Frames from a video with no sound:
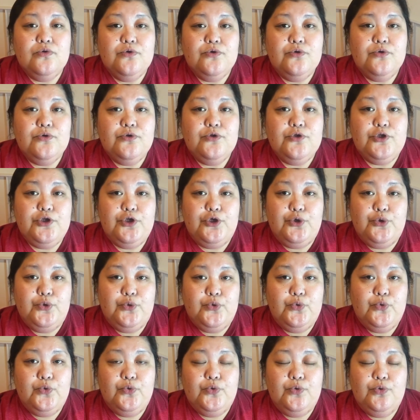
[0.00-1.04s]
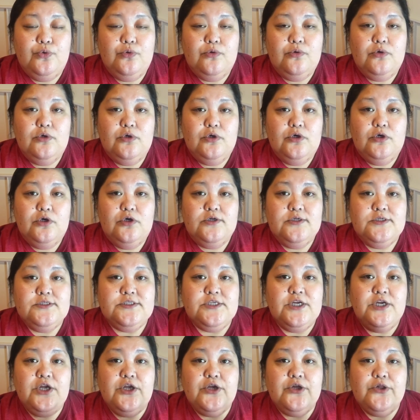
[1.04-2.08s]
You
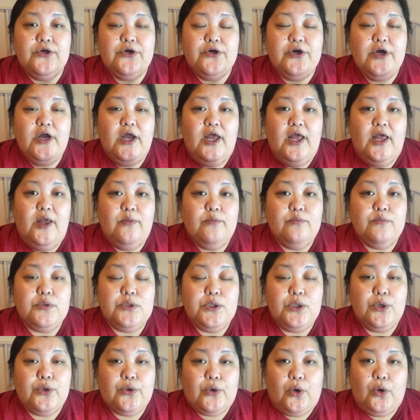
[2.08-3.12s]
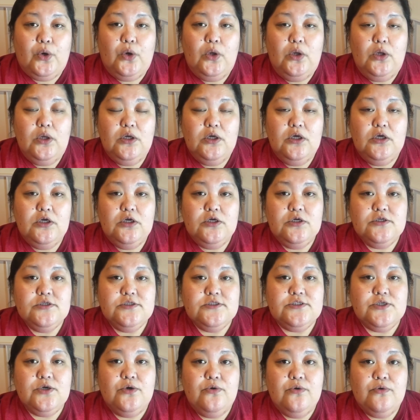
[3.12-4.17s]
singular and plural.
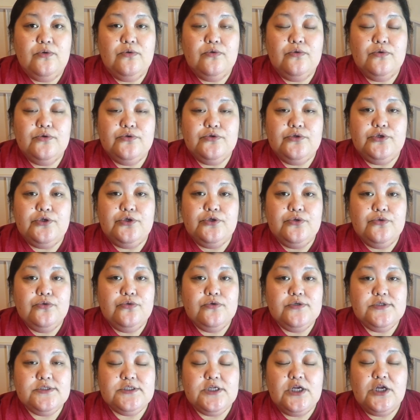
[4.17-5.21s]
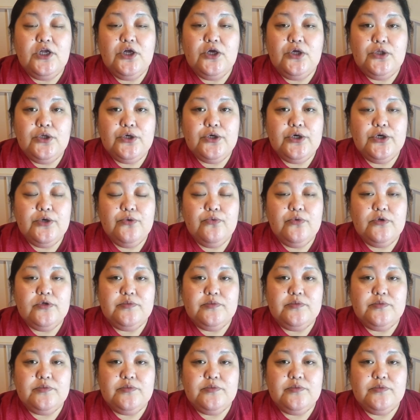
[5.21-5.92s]
So you singular would